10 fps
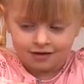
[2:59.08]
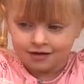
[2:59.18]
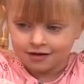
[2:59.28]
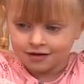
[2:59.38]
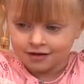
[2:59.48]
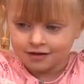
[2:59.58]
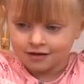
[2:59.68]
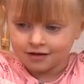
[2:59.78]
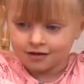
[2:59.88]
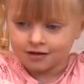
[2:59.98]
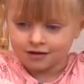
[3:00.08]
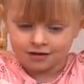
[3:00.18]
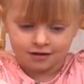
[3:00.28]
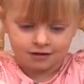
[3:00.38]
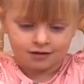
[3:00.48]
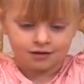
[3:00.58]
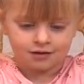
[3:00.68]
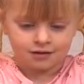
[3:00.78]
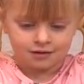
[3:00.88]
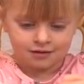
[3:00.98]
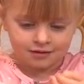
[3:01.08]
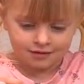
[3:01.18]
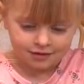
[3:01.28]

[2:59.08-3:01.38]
This person isn't speaking.